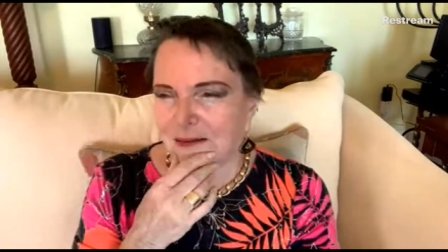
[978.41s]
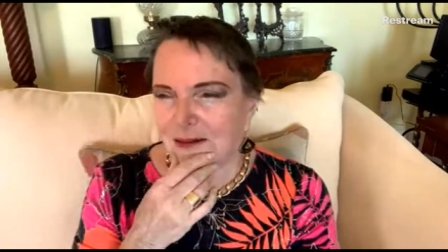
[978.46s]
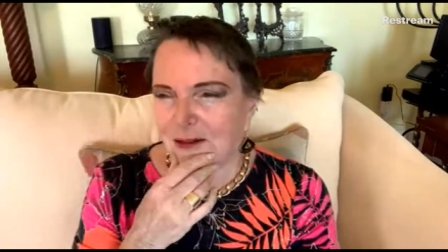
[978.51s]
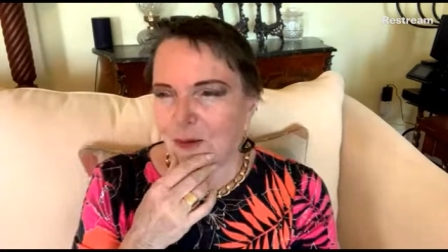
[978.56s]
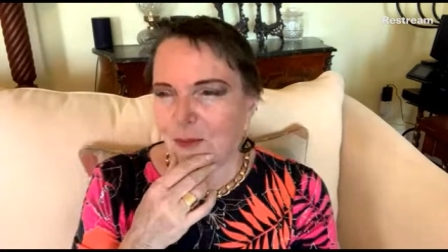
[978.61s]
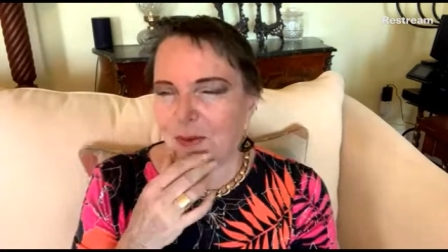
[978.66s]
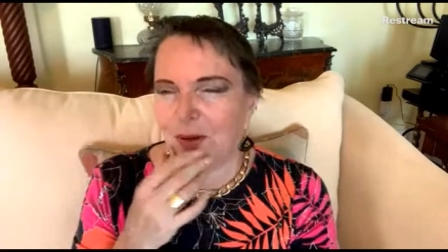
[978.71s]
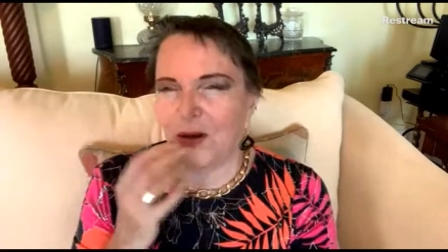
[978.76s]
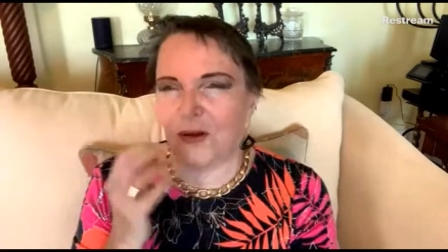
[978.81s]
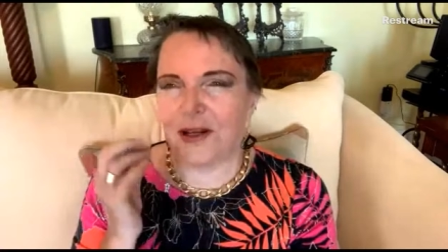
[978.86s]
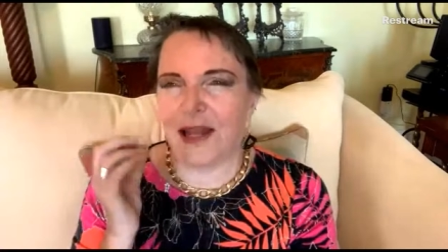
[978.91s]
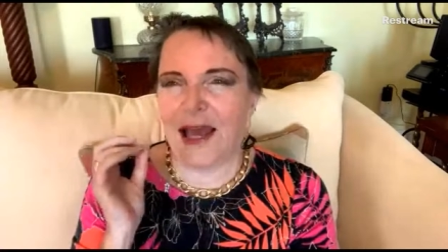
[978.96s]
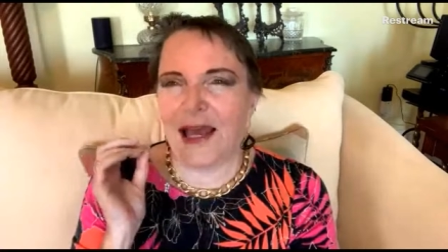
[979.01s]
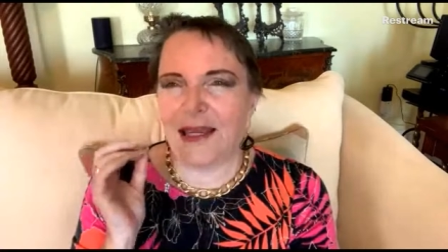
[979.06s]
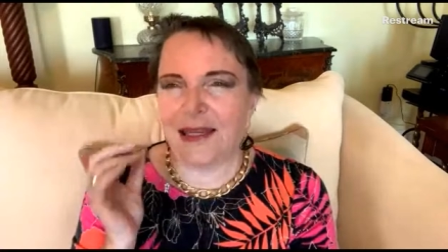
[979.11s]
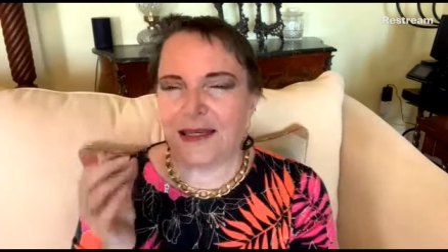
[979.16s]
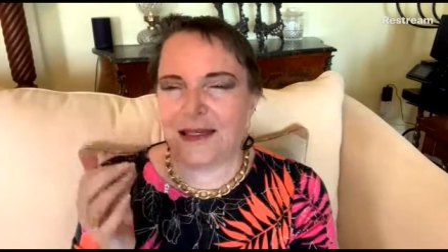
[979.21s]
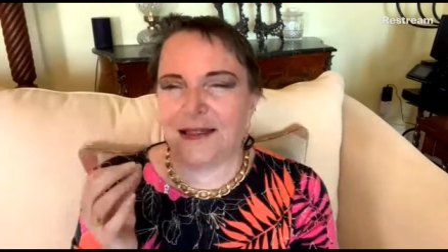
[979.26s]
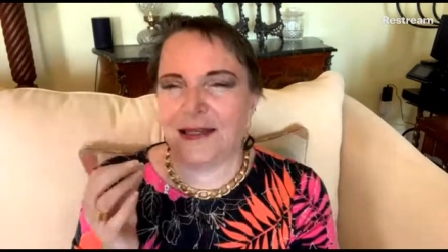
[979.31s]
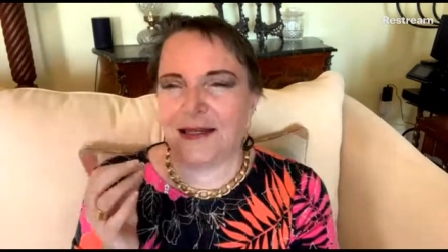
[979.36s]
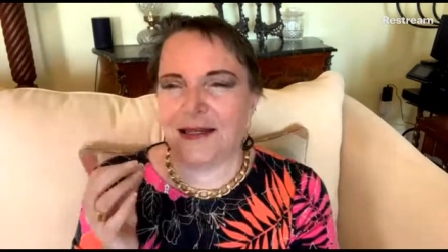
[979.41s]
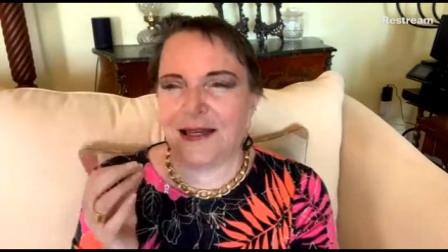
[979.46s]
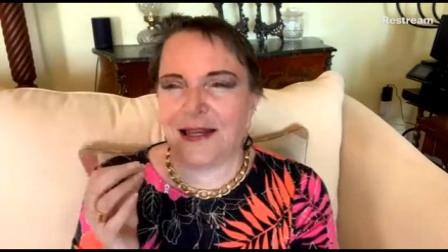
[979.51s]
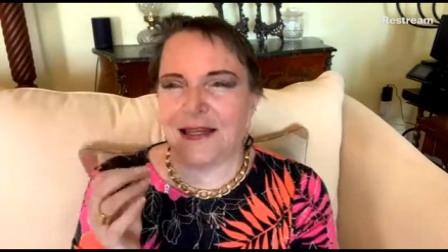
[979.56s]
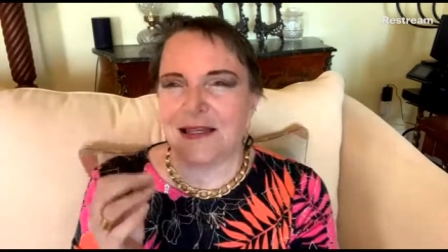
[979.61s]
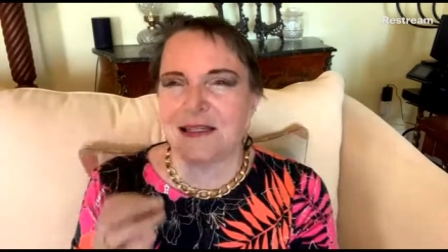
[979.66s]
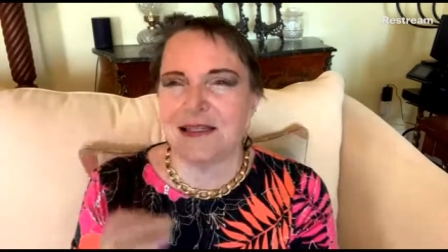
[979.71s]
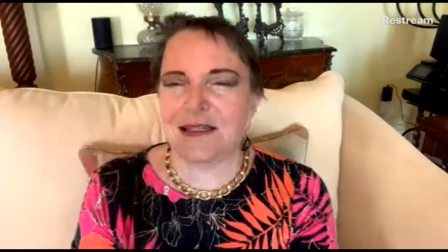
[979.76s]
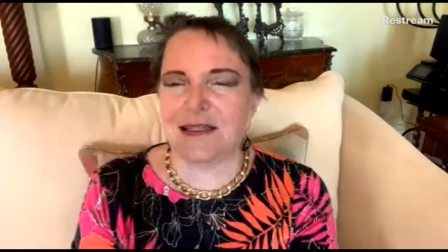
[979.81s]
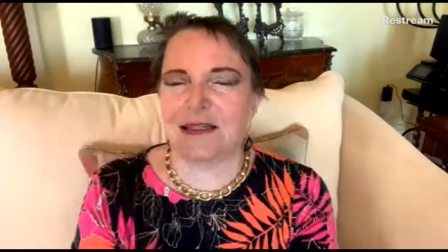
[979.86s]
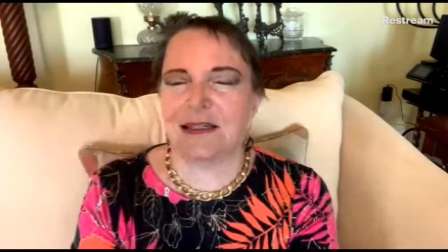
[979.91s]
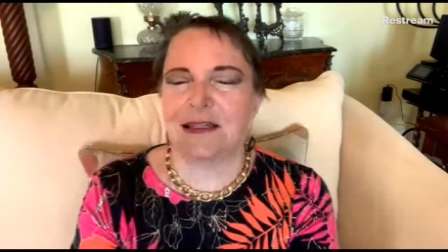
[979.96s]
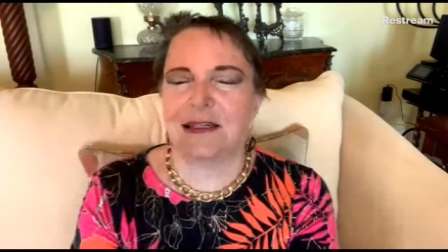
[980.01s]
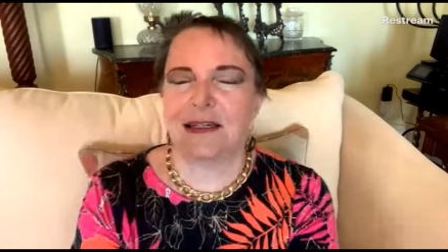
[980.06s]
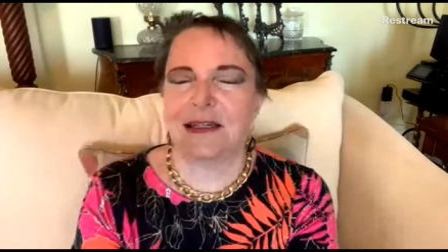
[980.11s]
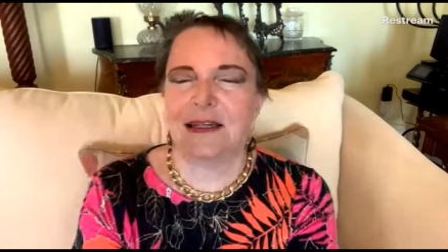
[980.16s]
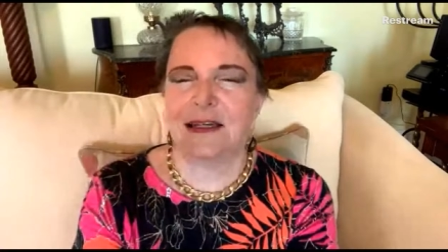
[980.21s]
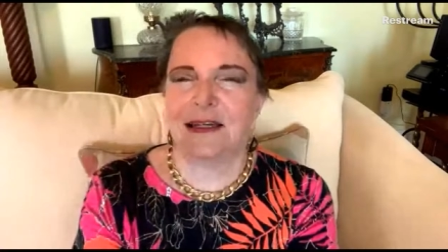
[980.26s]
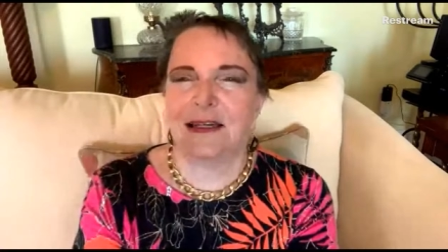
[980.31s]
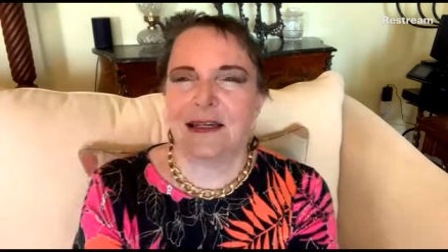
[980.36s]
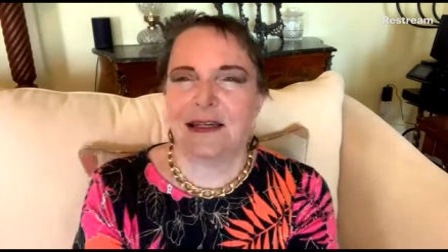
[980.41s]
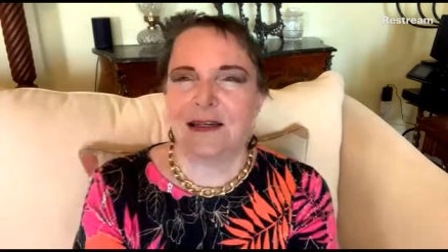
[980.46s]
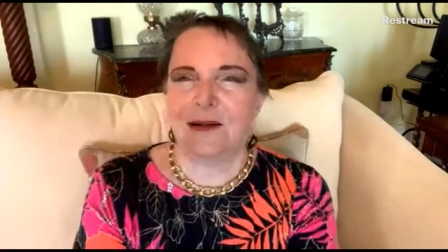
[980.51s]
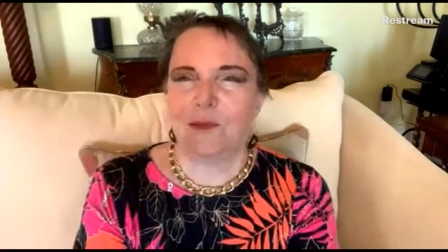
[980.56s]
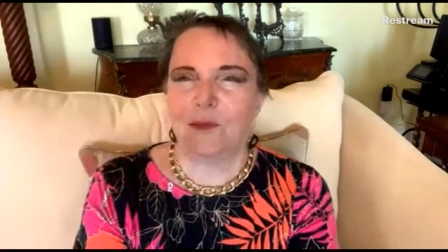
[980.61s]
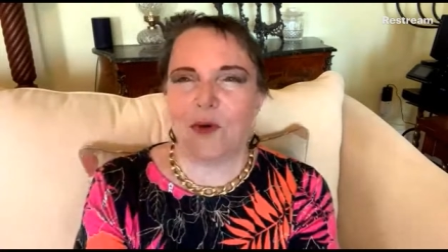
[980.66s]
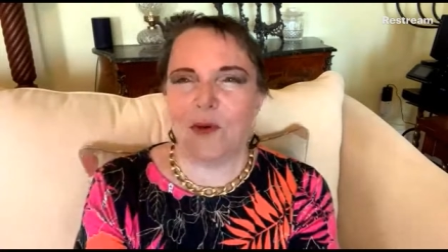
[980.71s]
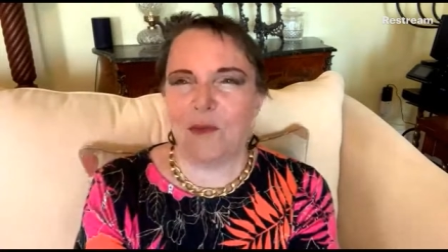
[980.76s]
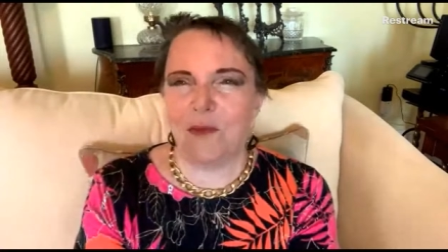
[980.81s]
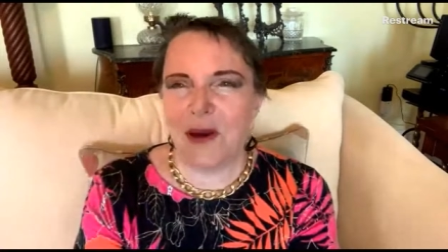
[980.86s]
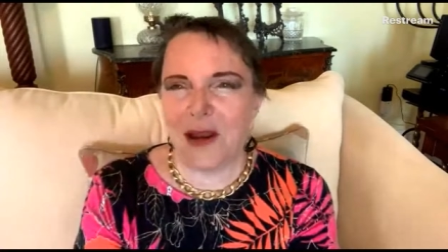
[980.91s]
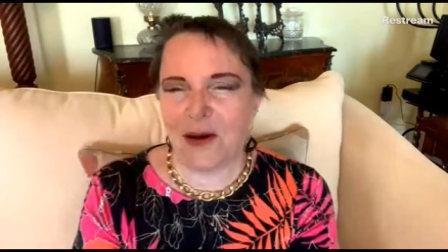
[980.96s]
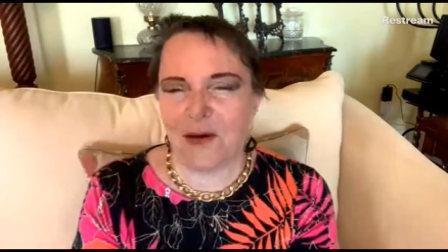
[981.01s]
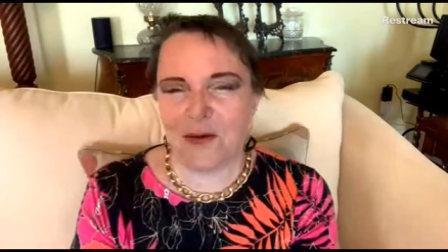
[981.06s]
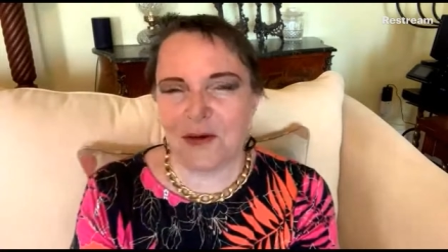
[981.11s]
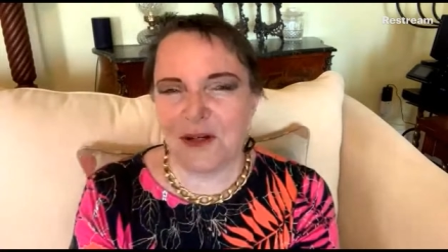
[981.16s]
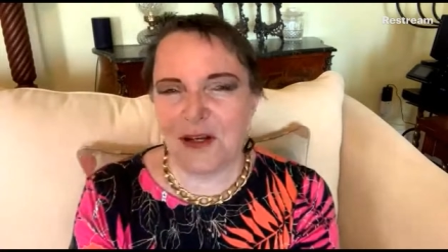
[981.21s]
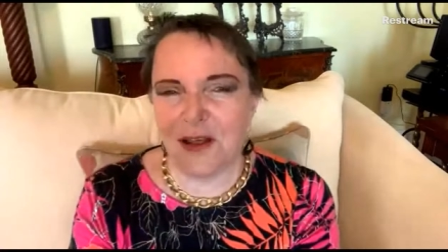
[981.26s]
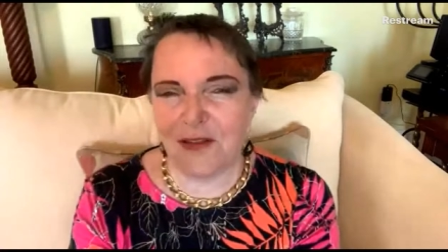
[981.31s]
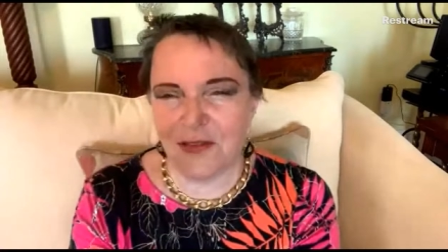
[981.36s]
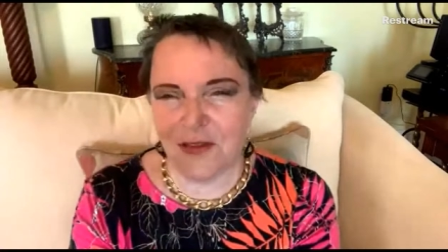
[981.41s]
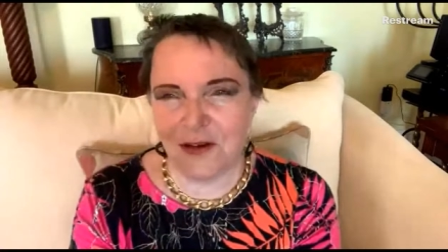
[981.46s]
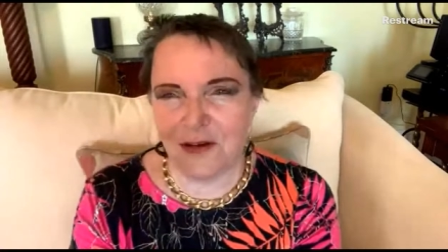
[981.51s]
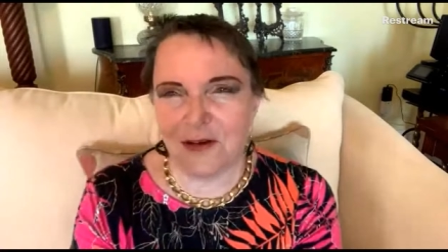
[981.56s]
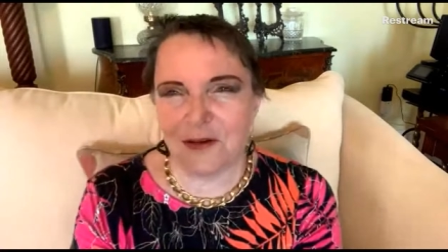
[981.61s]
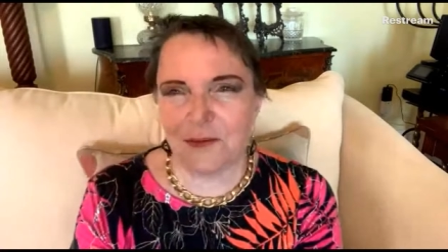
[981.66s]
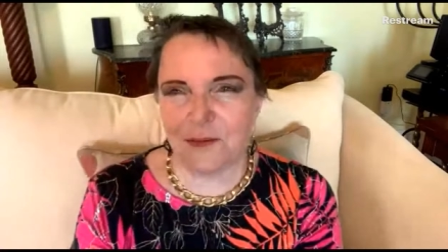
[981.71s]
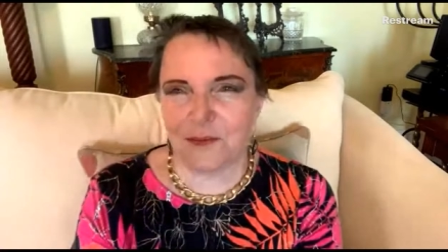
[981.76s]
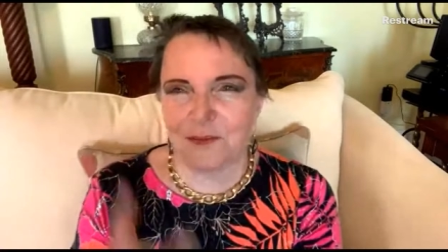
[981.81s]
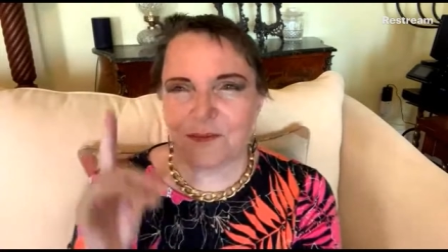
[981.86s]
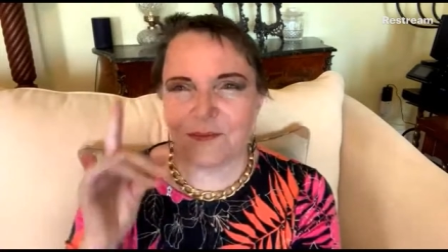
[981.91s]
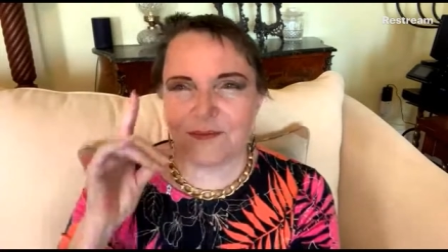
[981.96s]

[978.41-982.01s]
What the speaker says: He'll be on our healing list one way or another.